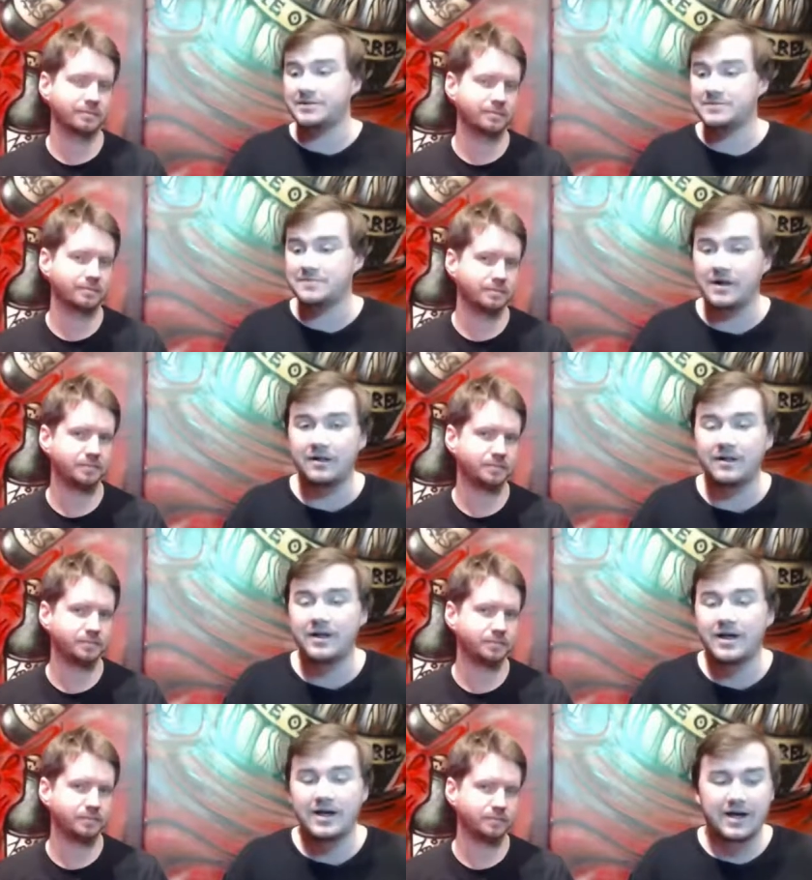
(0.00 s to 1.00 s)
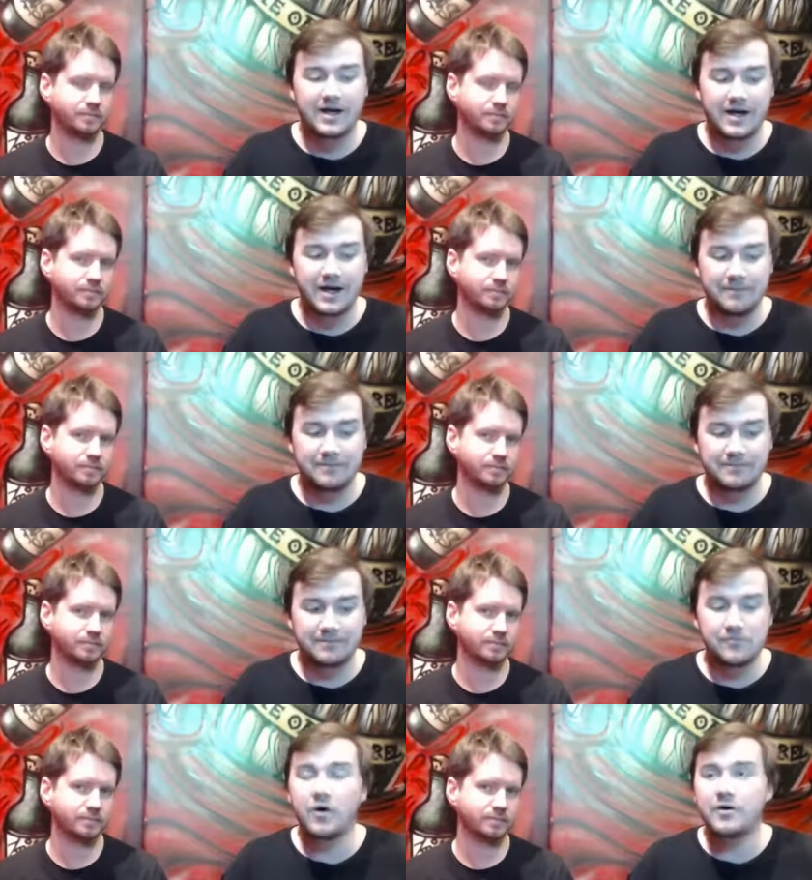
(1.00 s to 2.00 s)
Speaker 1: as well. Um,
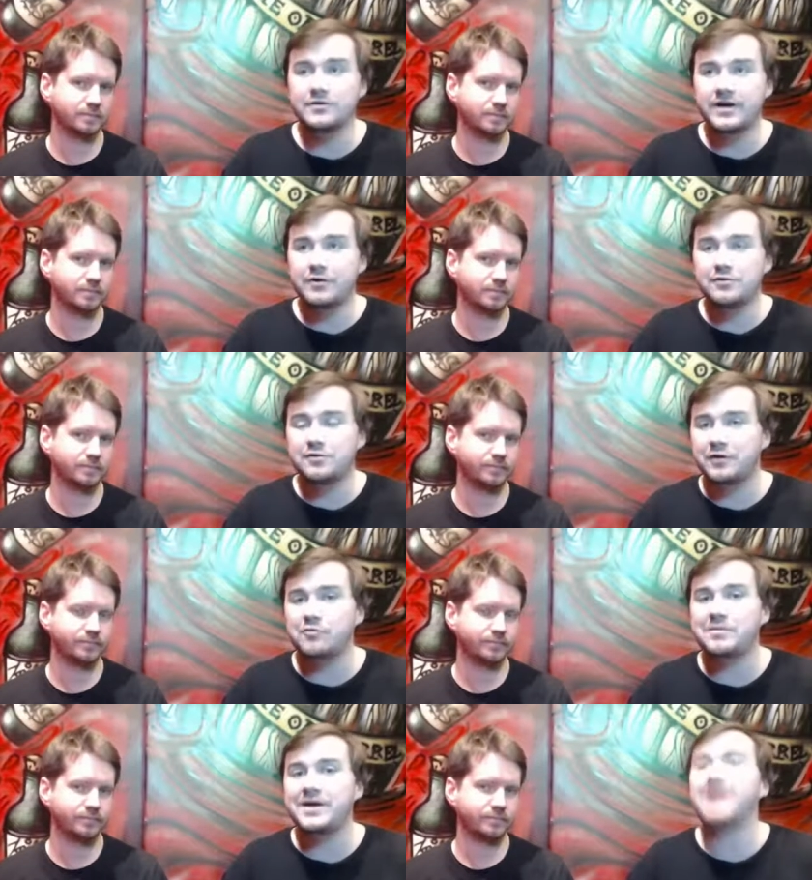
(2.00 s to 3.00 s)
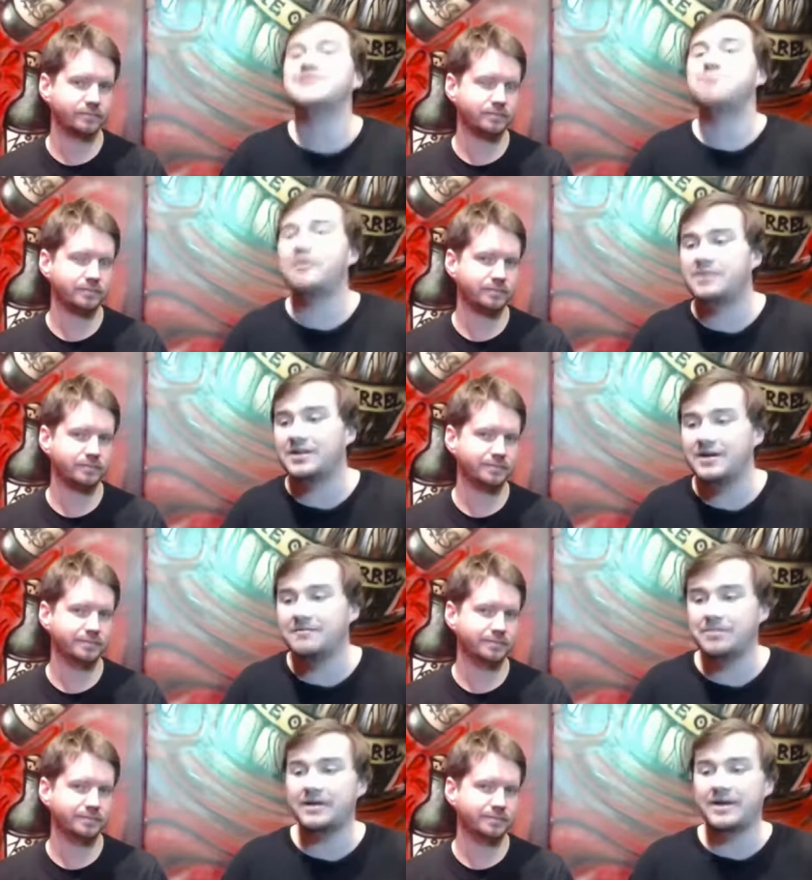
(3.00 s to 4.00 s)
those I don't think will be as popular,
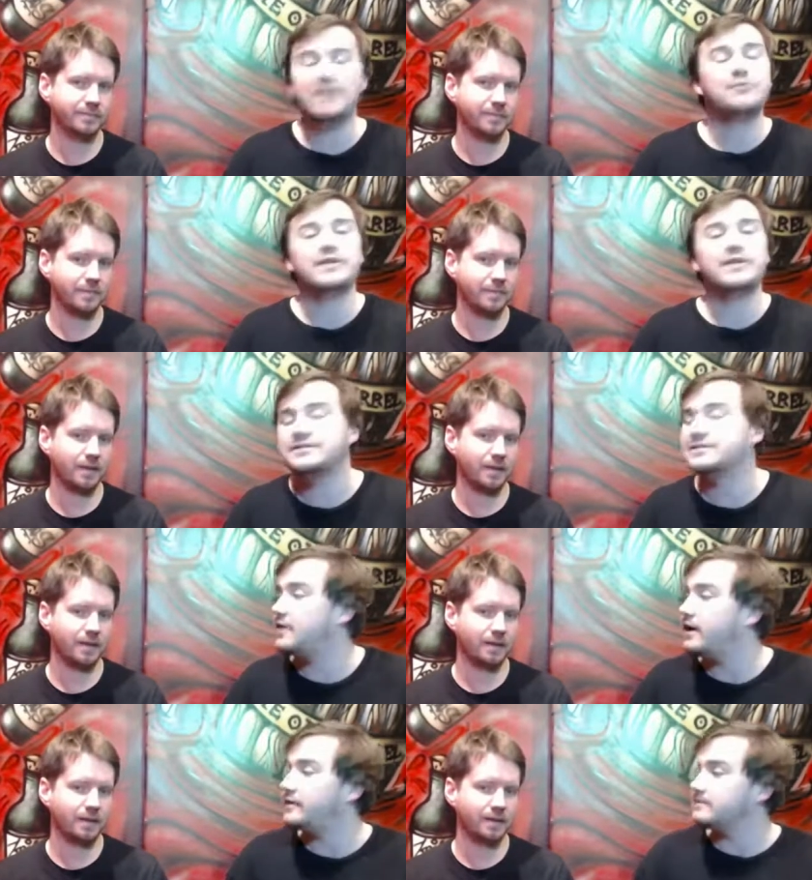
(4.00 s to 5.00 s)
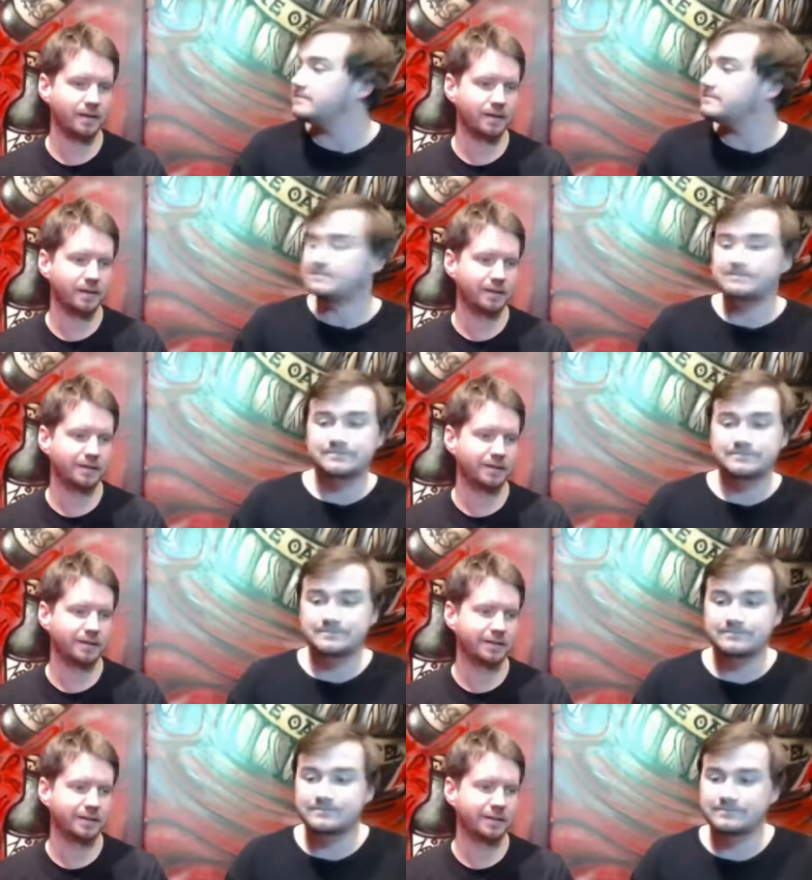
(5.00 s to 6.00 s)
but equally as exciting.
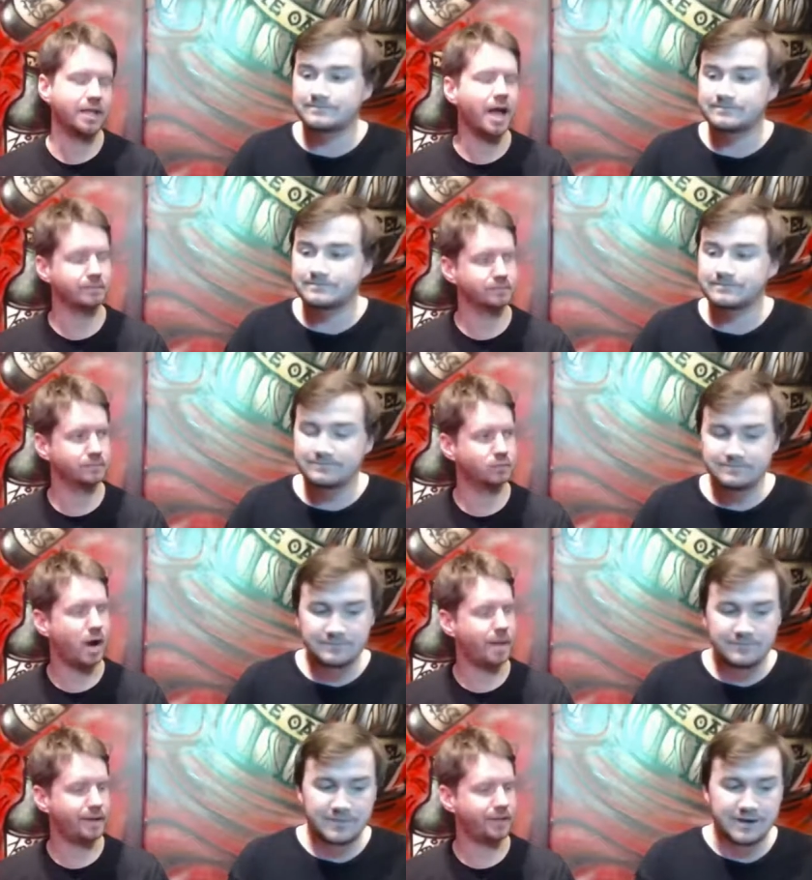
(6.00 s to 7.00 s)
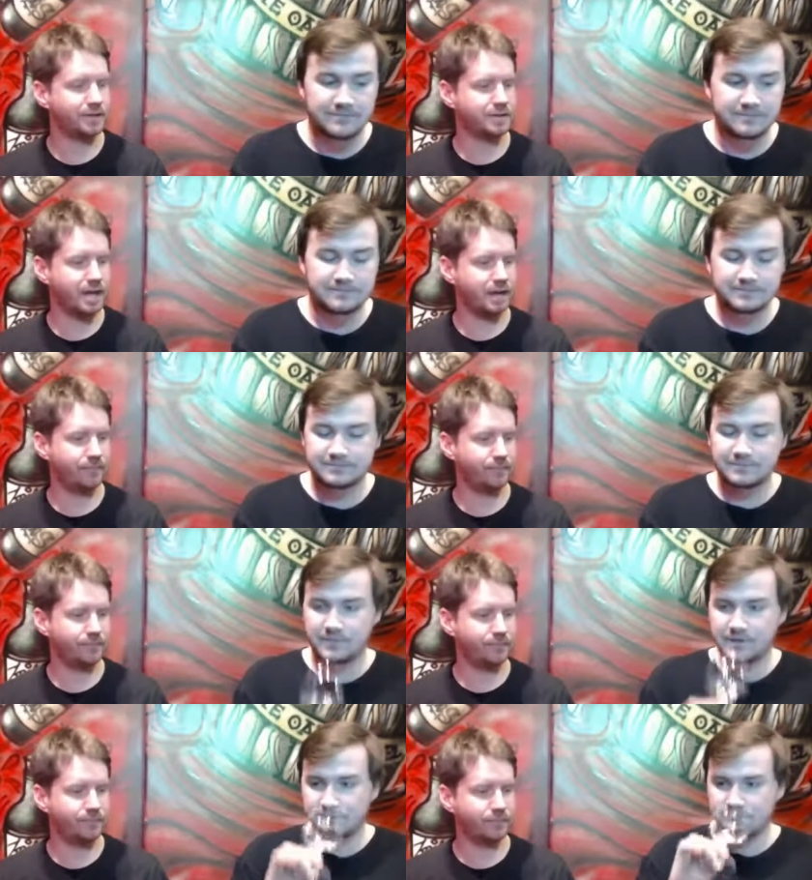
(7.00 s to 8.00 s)
Speaker 2: Yeah. Well, I mean, that's um,
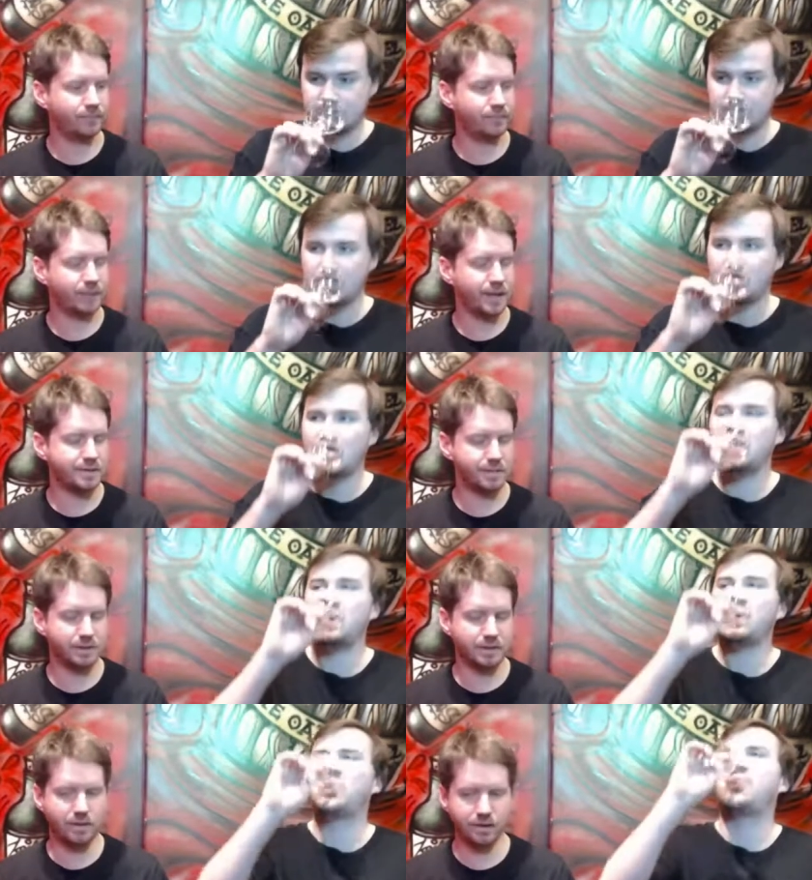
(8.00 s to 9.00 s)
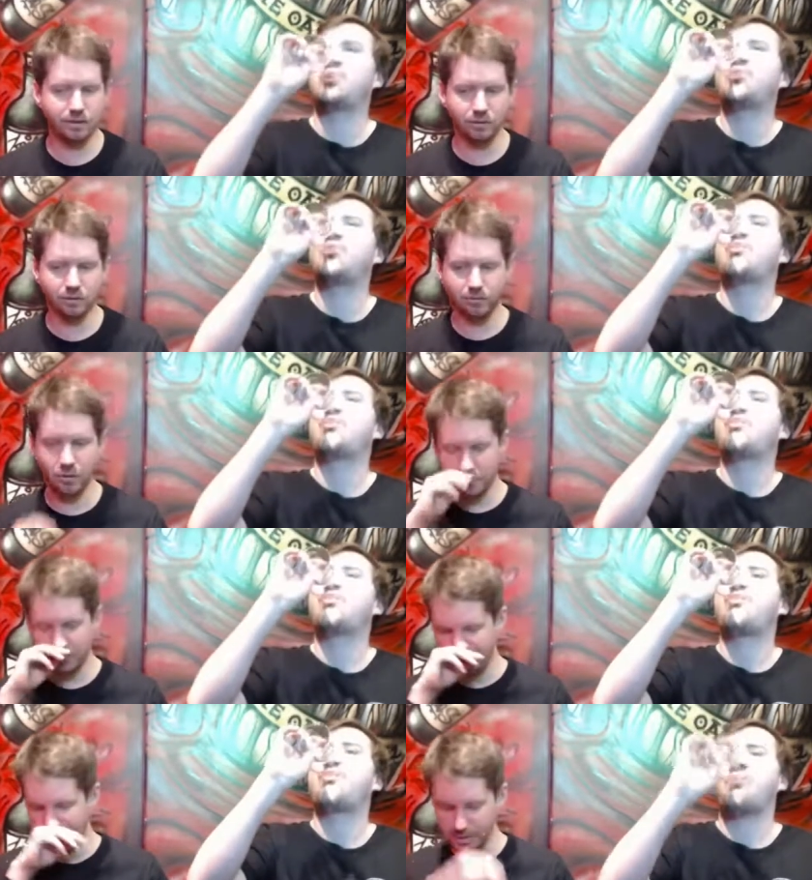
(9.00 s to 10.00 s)
that's something exciting to look forward to.
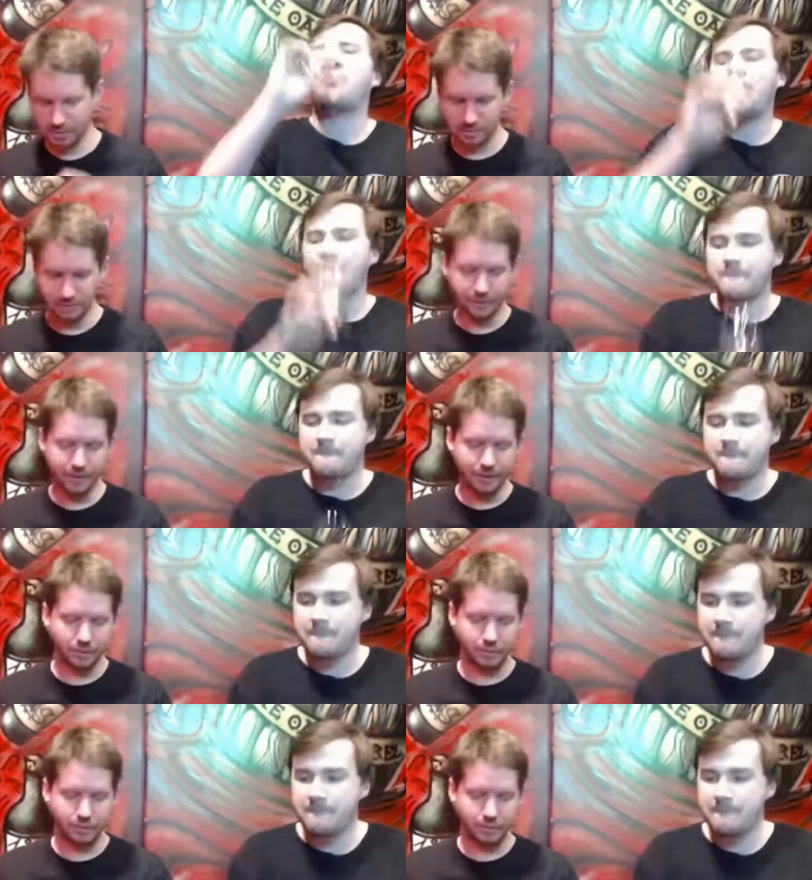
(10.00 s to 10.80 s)
And, you know, as we were